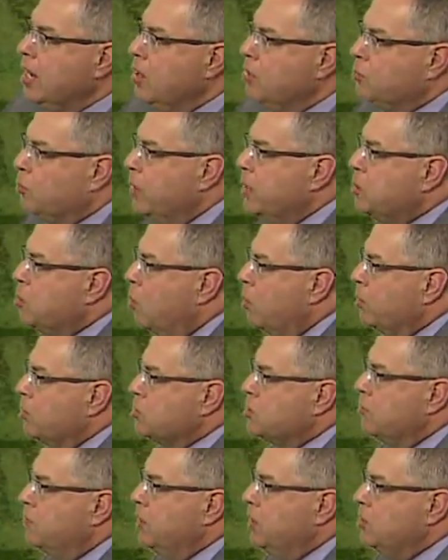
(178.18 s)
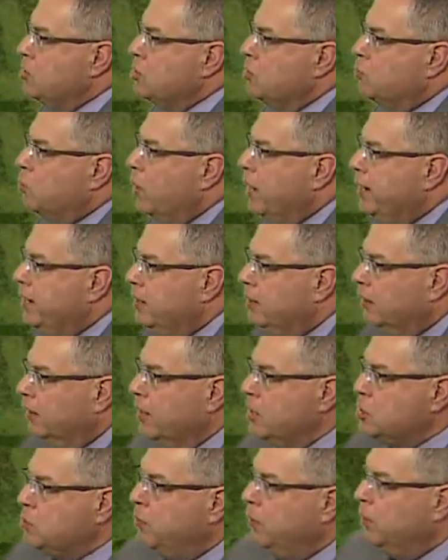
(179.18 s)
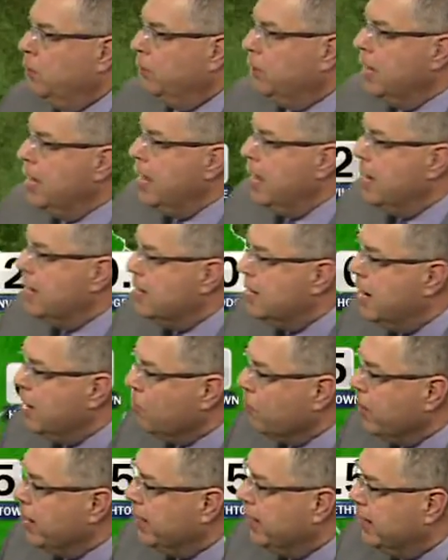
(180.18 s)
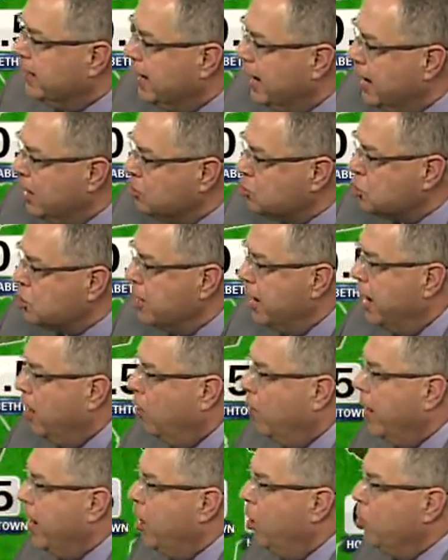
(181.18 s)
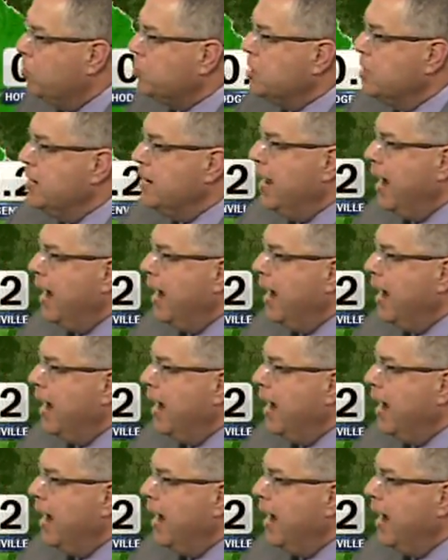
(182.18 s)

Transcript: 3/4 of an inch of rain in Litchfield. Nearing an inch now, Elkton